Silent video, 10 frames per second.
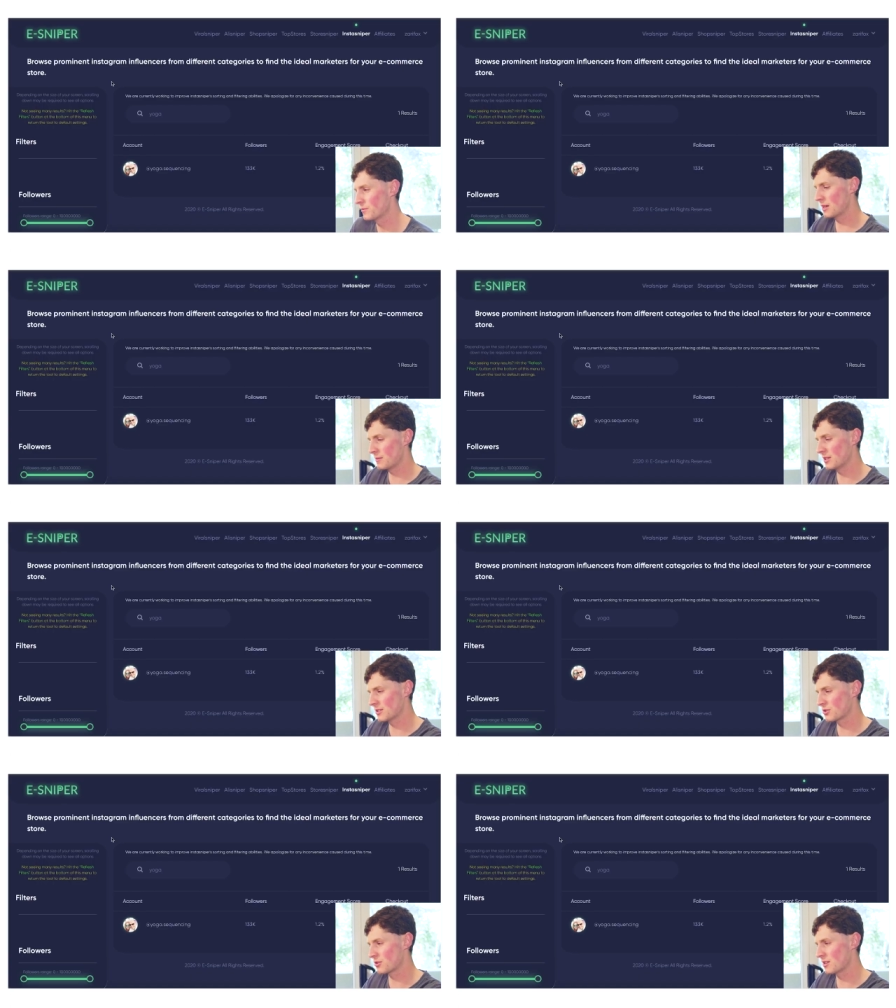Maybe
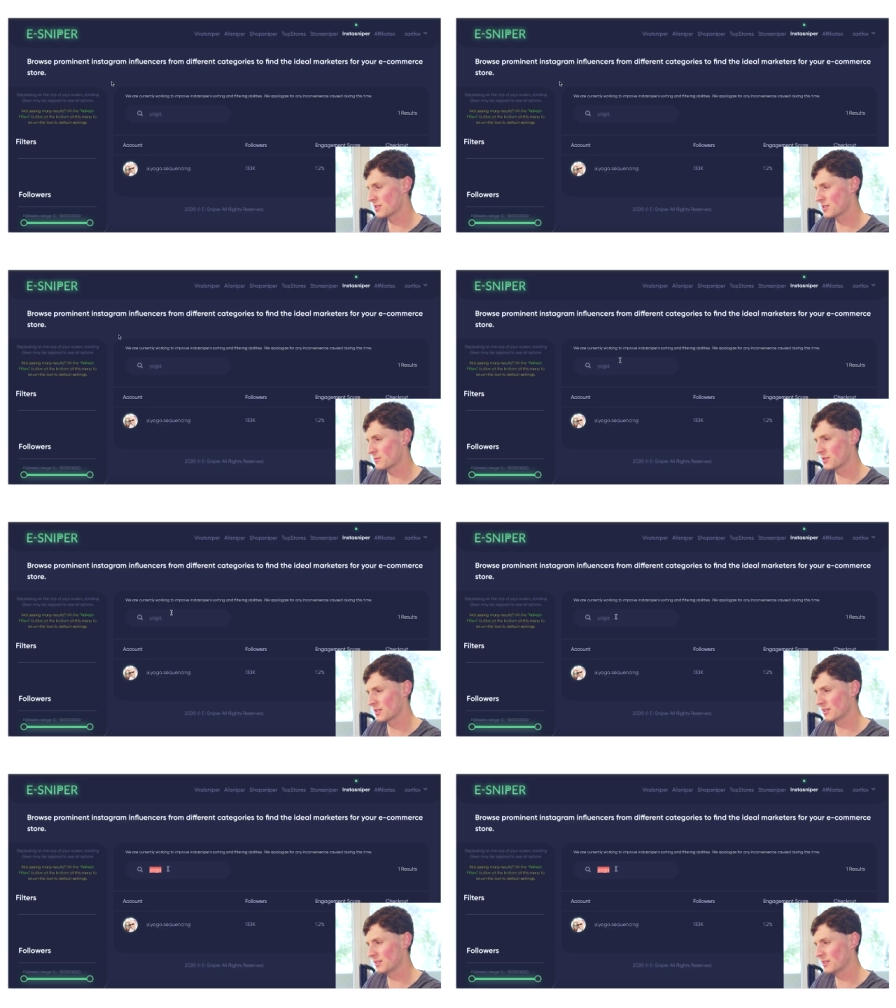let's try
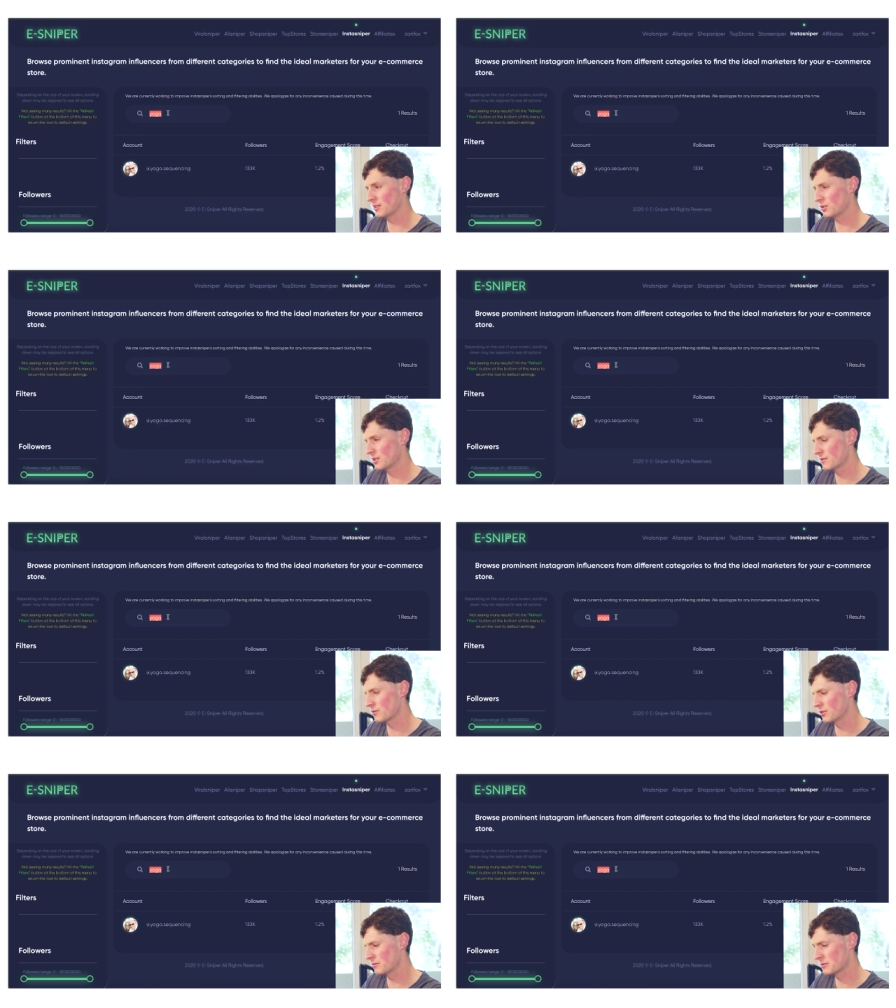something a little
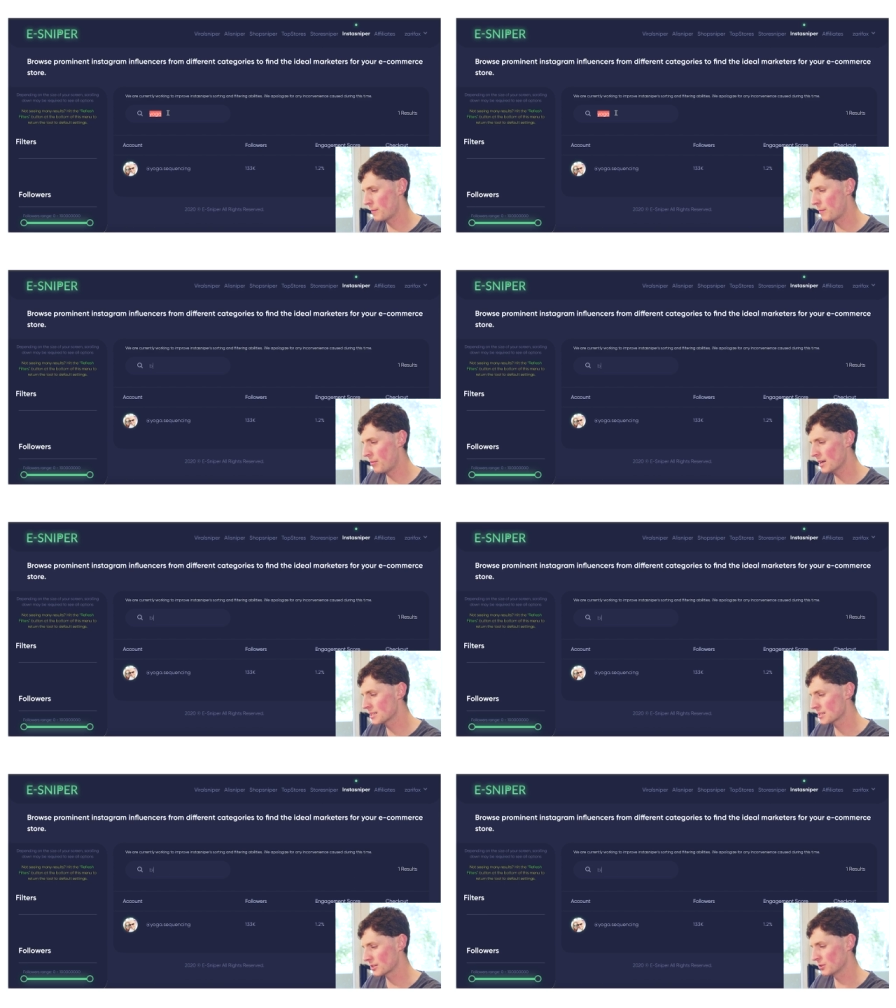different.
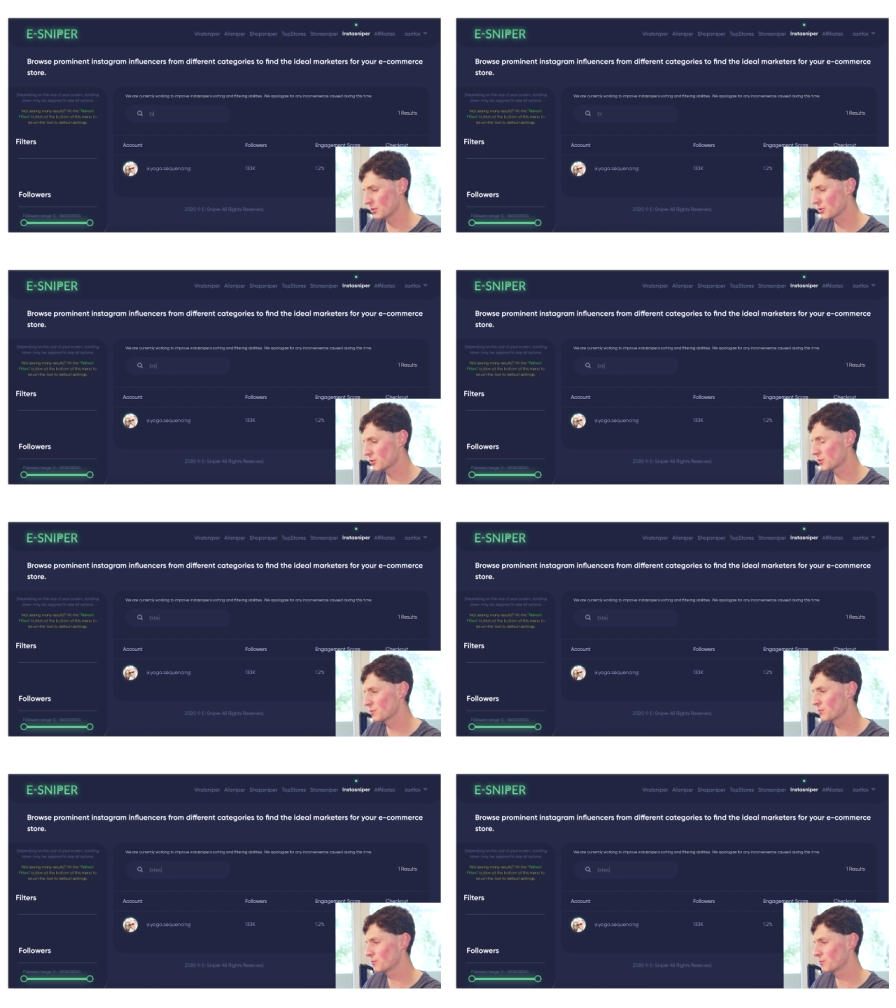Bicycles.